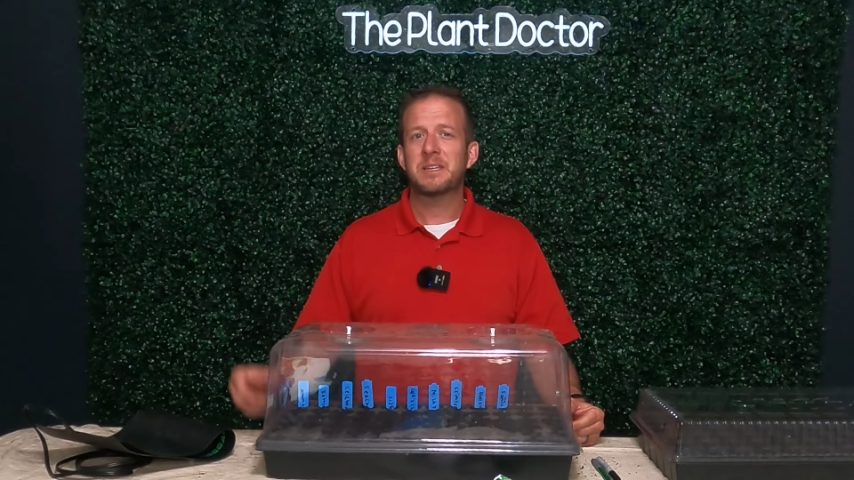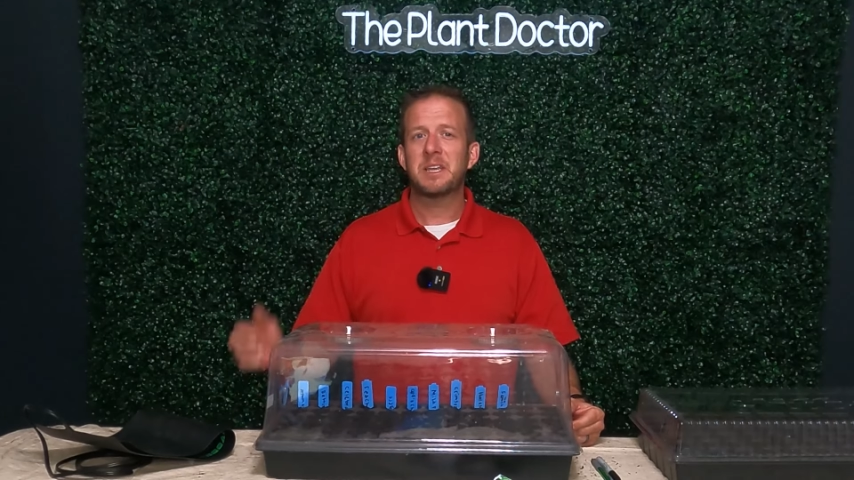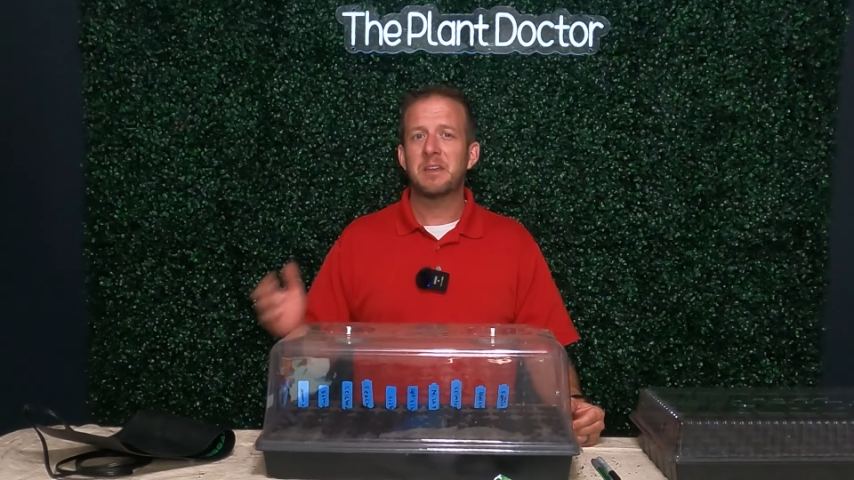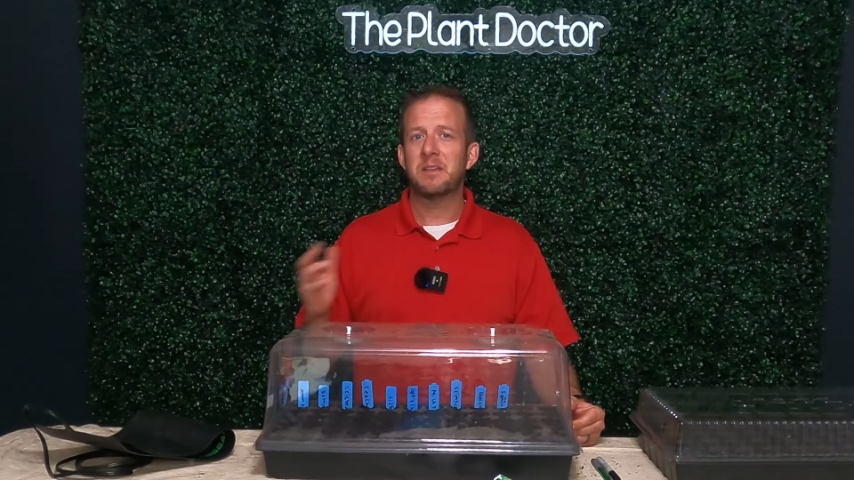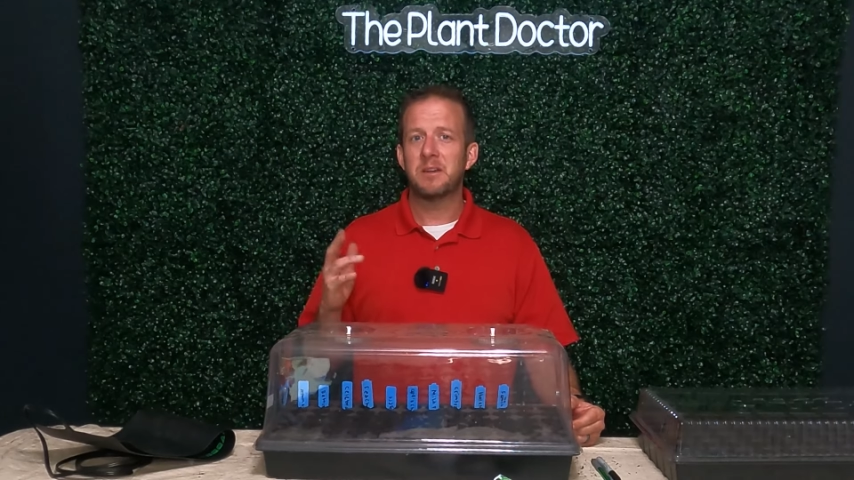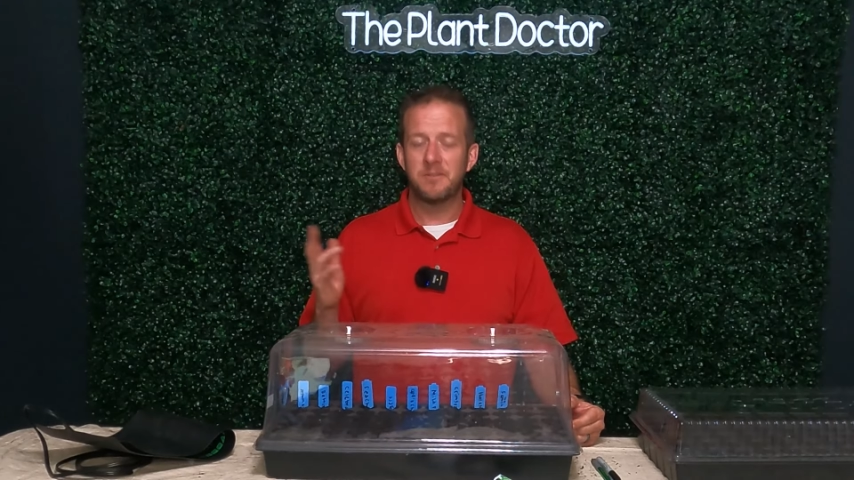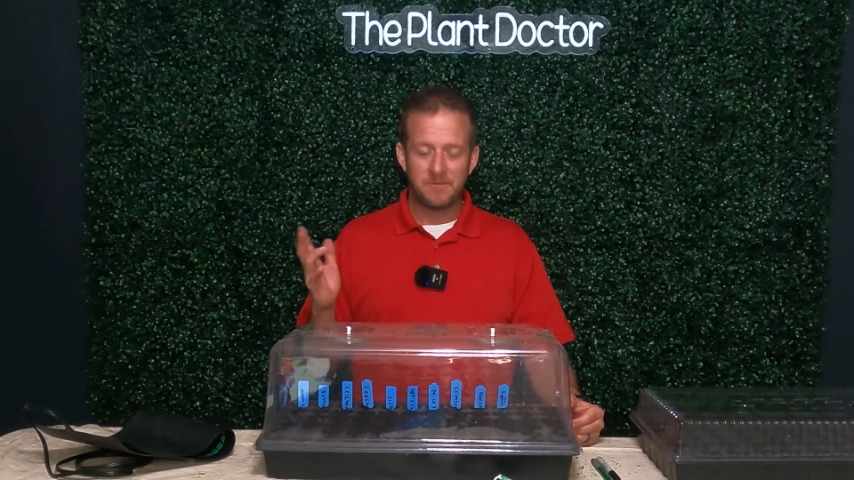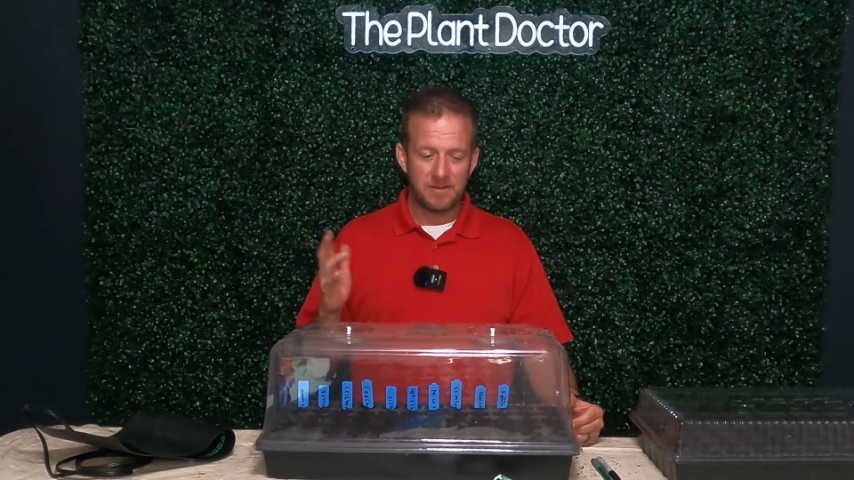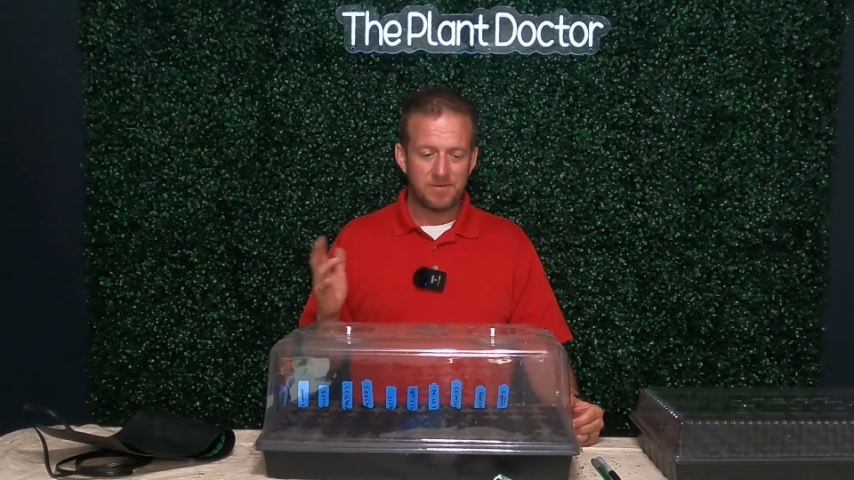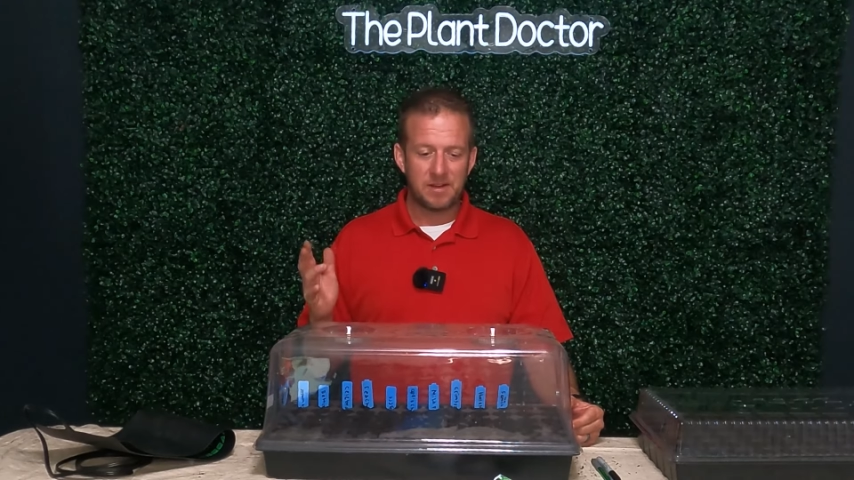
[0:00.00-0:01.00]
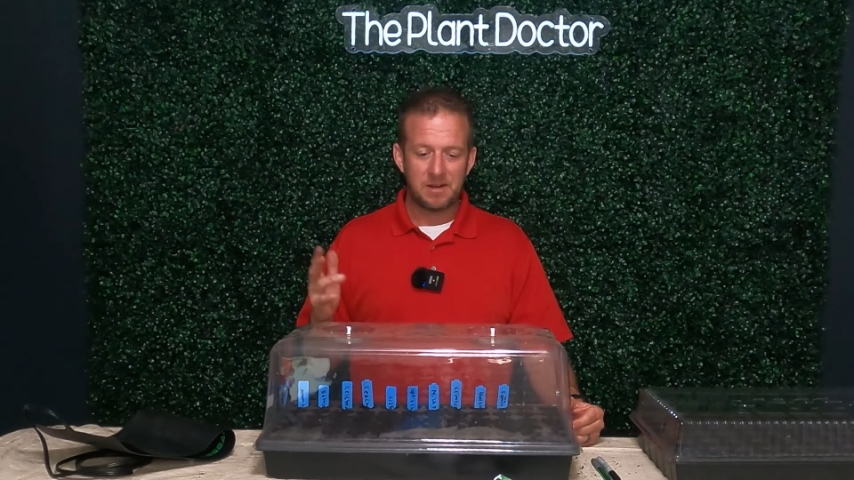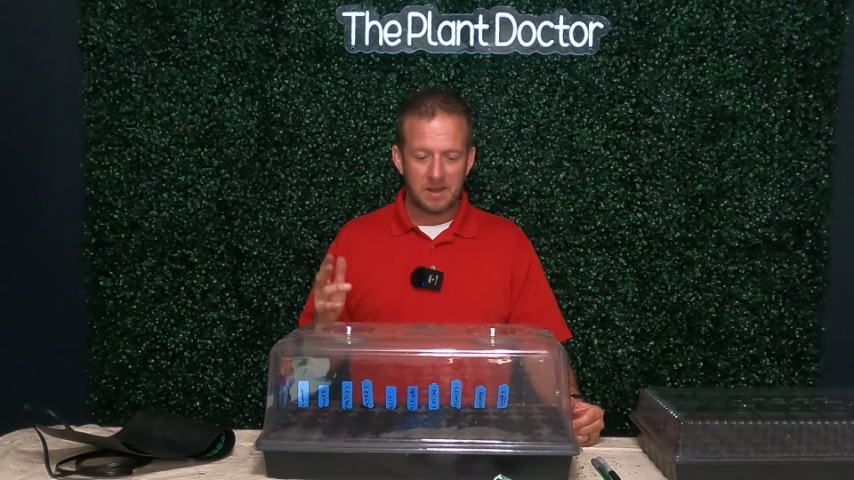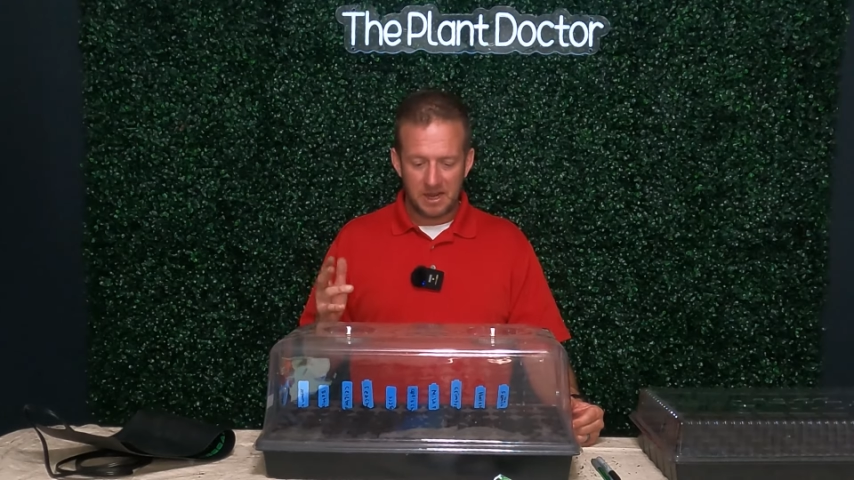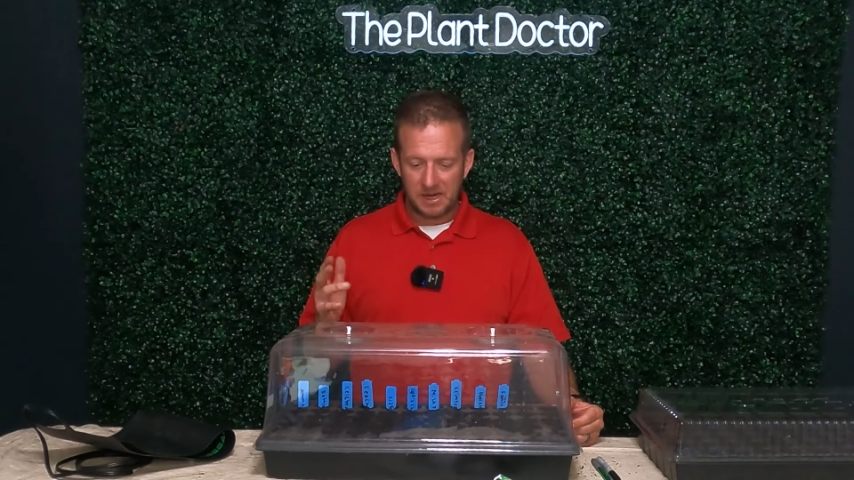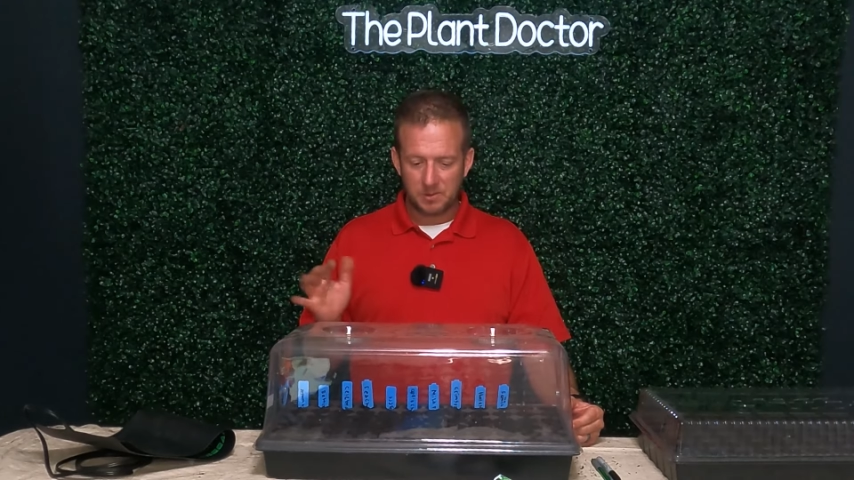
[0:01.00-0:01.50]
10 to 15
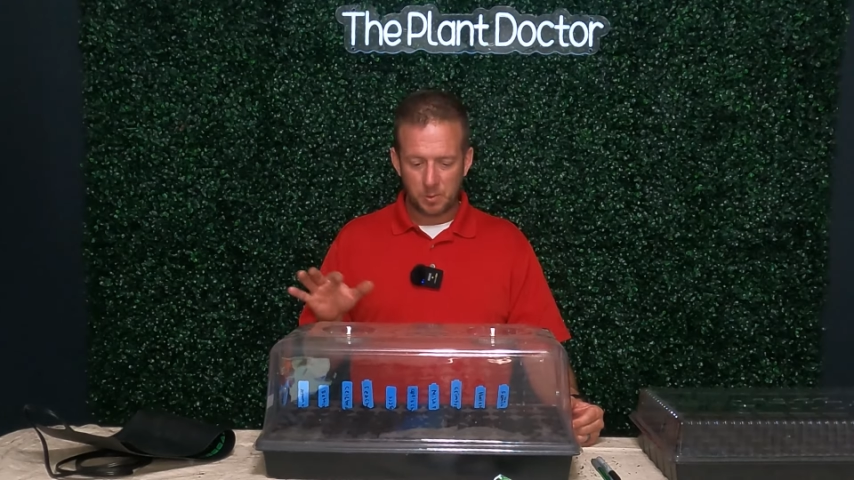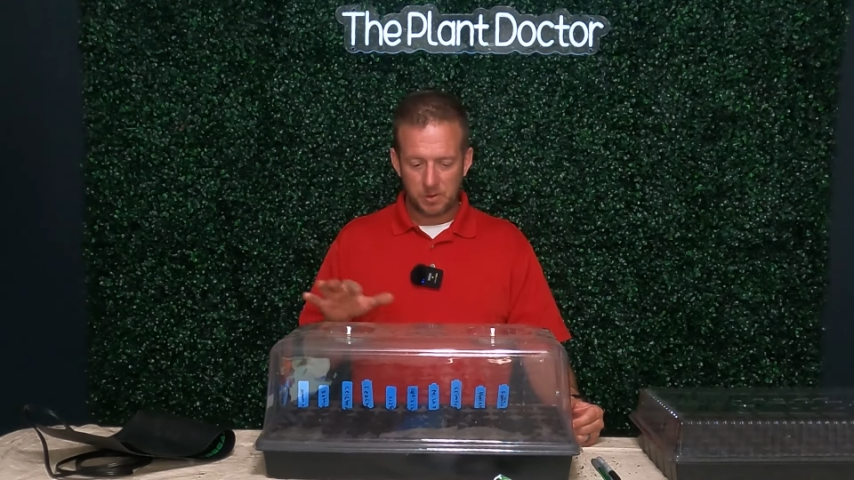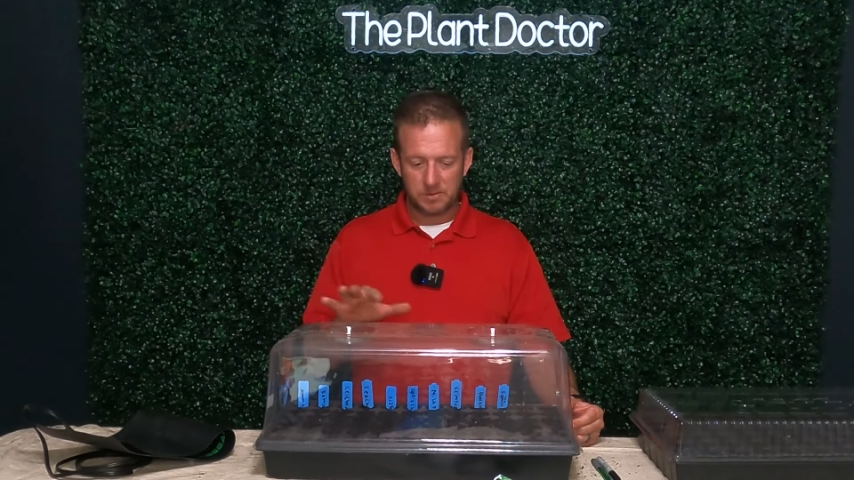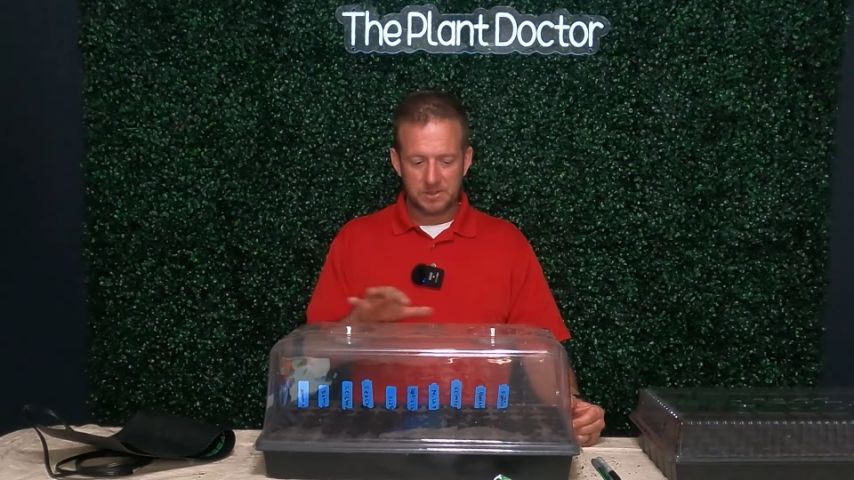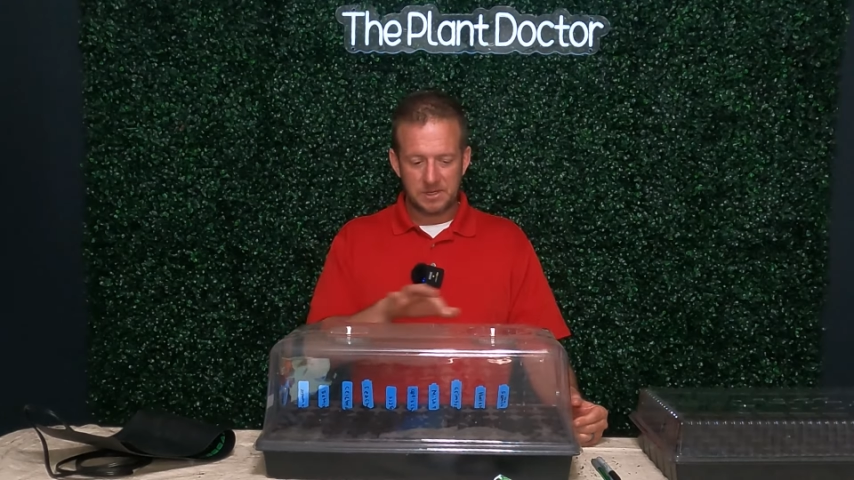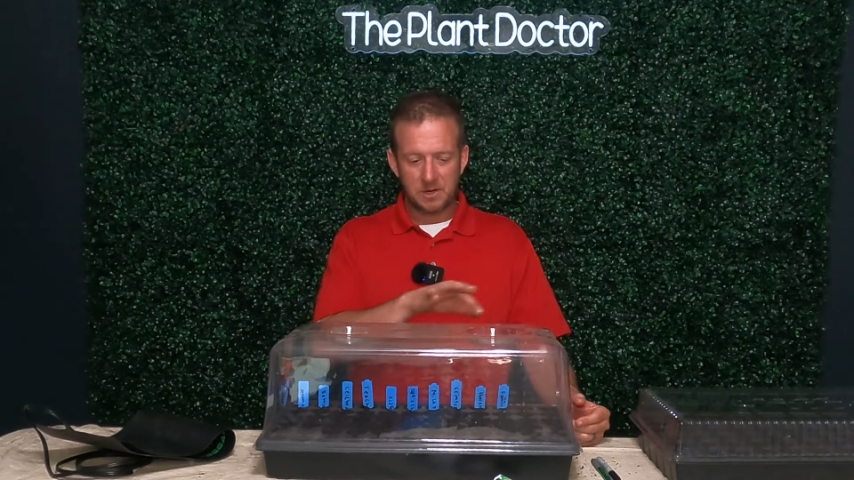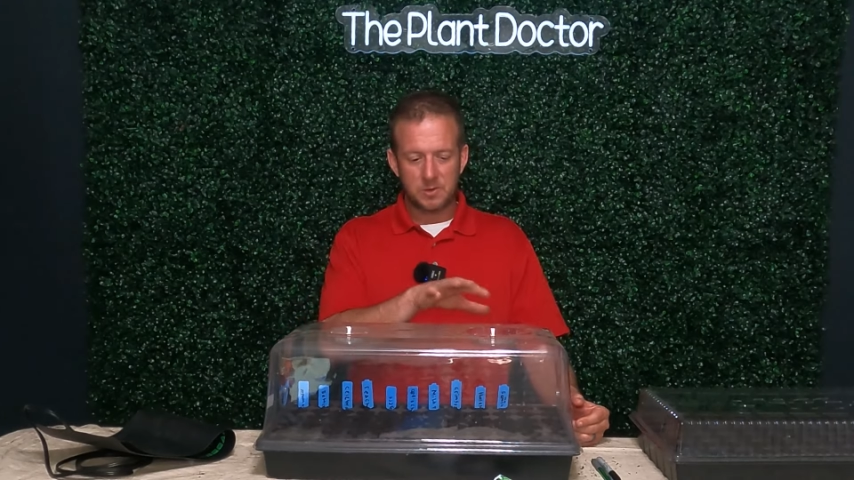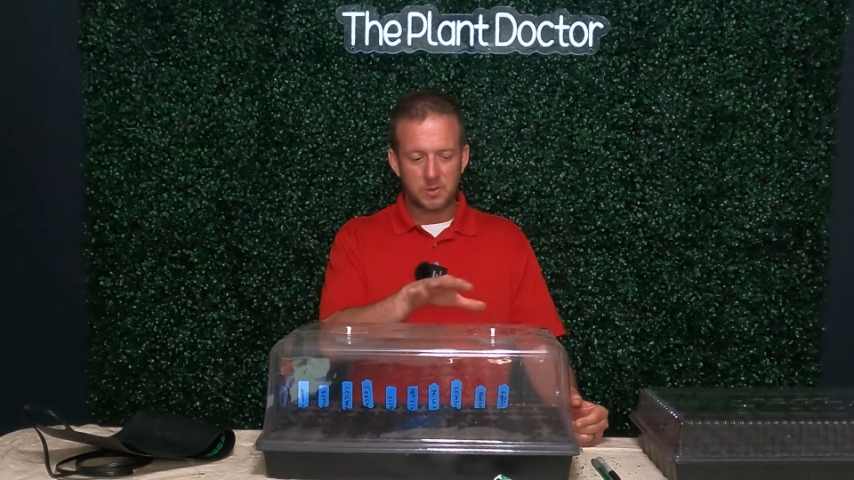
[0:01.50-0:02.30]
days, we're gonna see all